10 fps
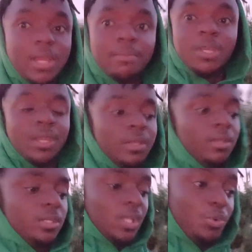them.
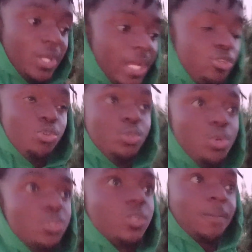They will get you
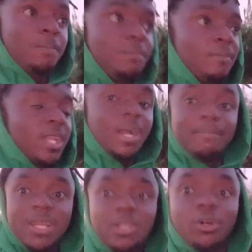used.
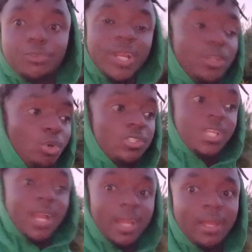And many of them don't
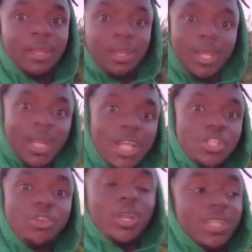care.
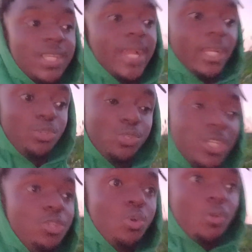As long as they are
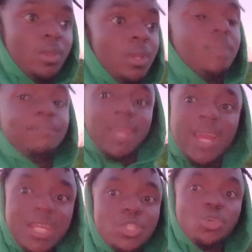using you,
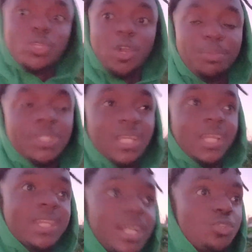behind you, they will be
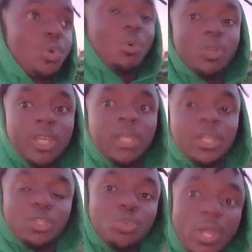thinking that you are what?
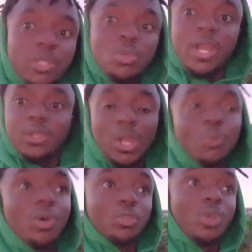You are
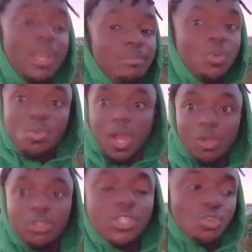a mugu,
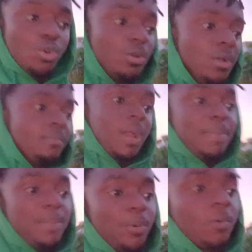according to my
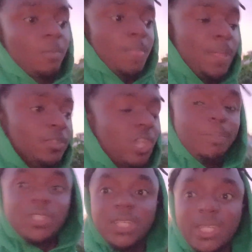people. They'll
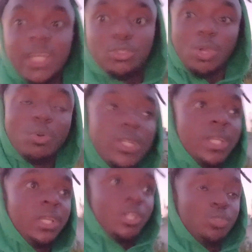be thinking that you are what?
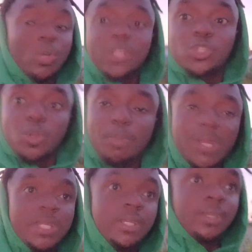You are
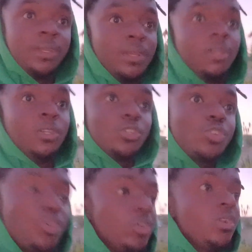stupid.
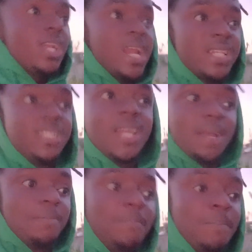So don't let
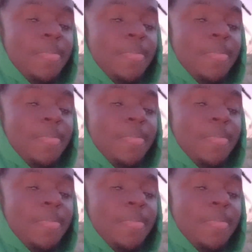them